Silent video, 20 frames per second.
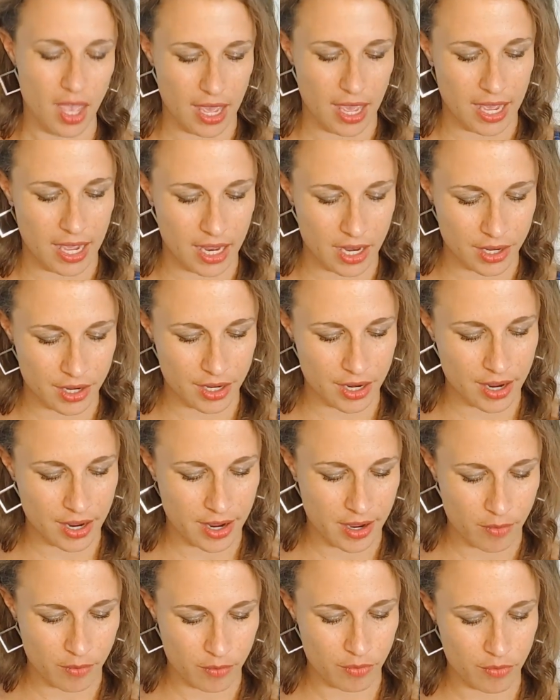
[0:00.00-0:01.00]
and
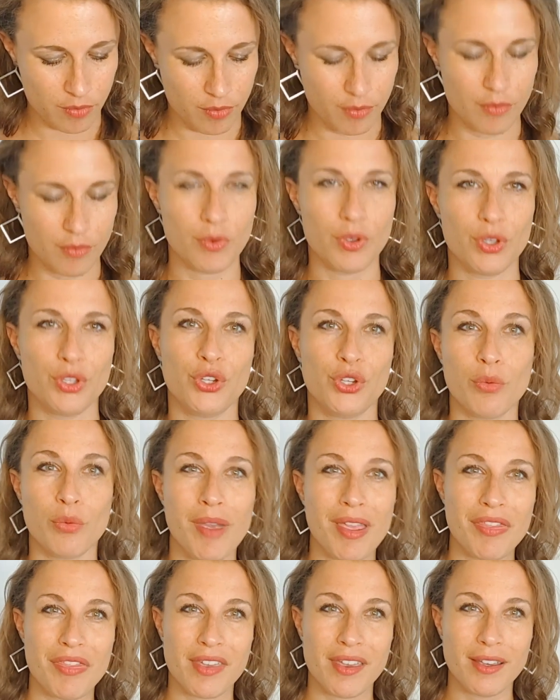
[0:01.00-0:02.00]
you
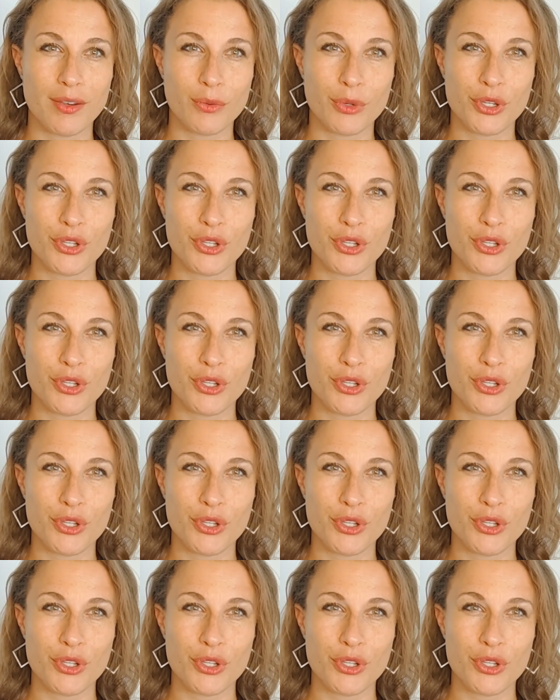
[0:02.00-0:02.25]
may think